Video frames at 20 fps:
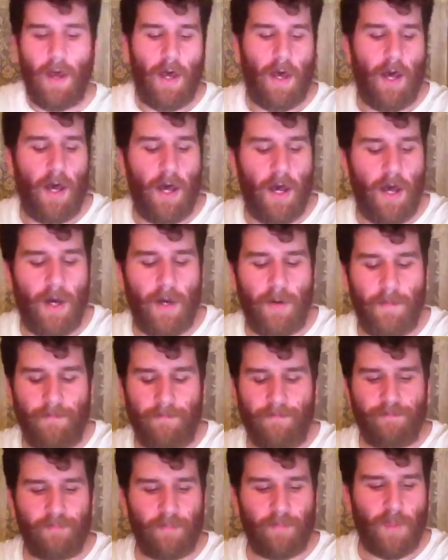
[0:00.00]

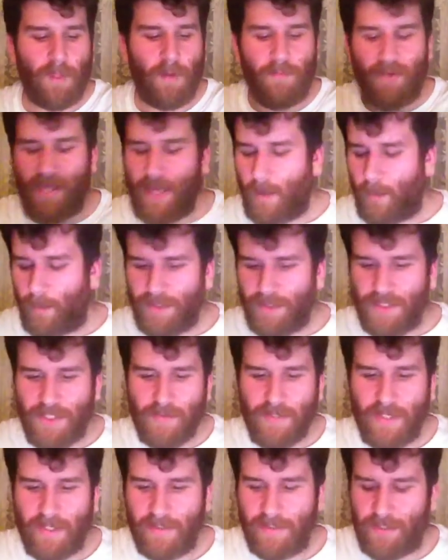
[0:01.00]
But yeah, once
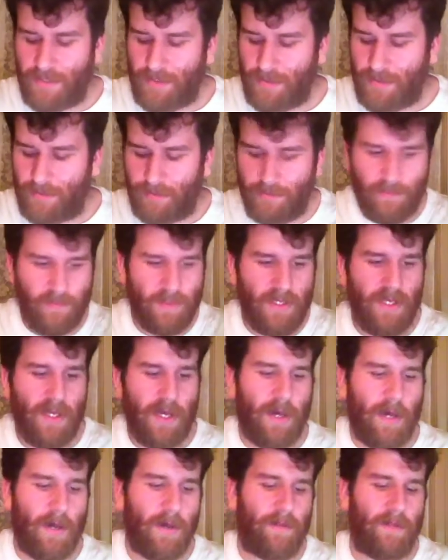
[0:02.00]
you get into
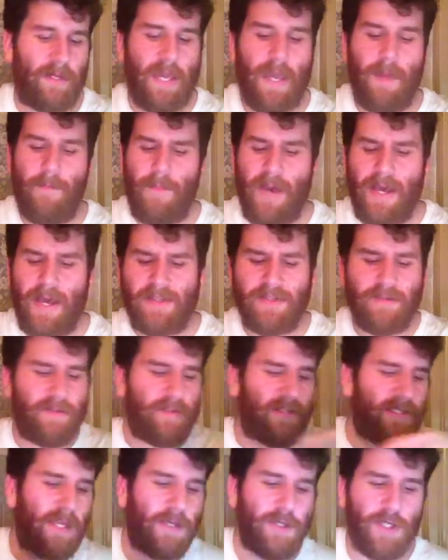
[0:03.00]
the game
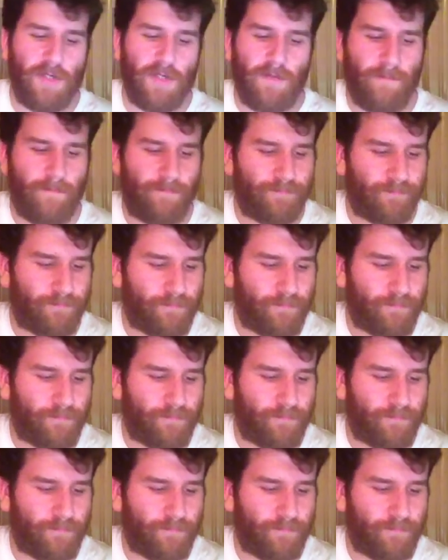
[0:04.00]
mastering section,